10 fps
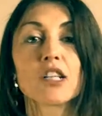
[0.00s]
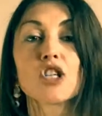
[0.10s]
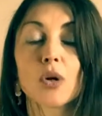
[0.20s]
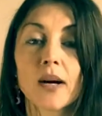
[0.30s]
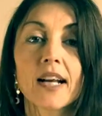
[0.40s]
and
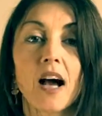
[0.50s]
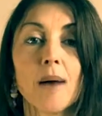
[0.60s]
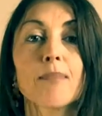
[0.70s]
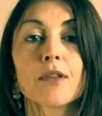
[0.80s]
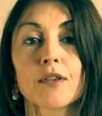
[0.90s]
join
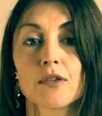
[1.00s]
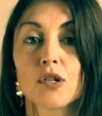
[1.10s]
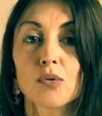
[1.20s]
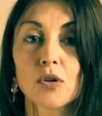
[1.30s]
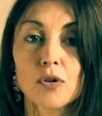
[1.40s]
up with
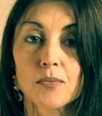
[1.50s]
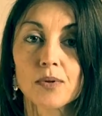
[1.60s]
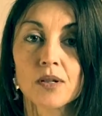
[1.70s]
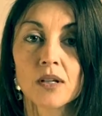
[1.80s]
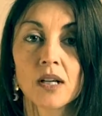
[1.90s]
those
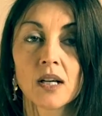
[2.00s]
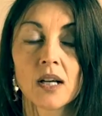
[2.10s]
groups